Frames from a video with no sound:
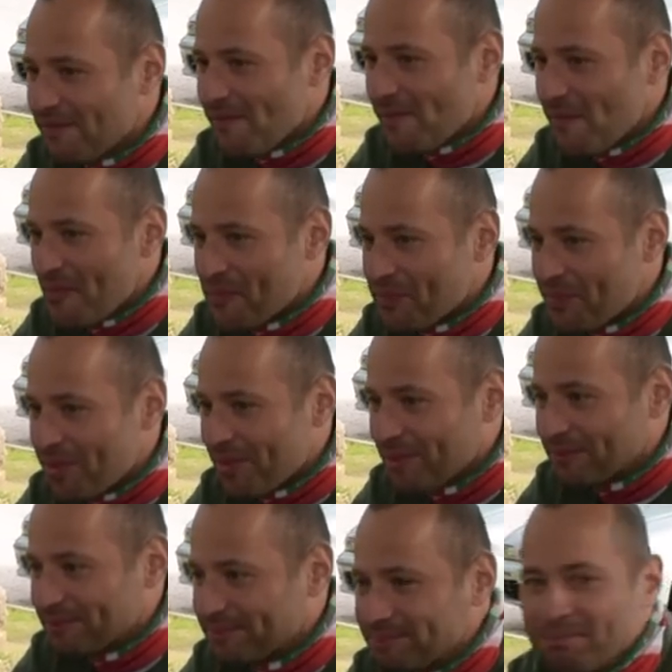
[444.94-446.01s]
Yes.
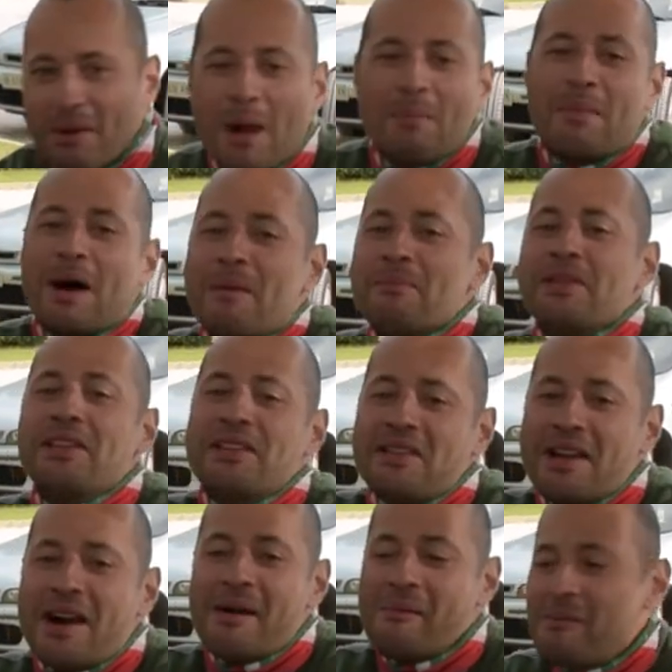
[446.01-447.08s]
Forgive Mama us, Italian
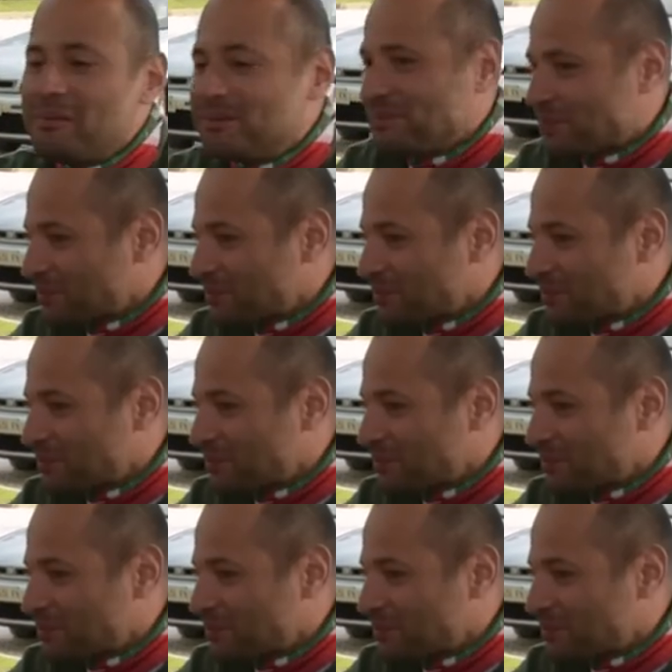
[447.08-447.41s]
friends.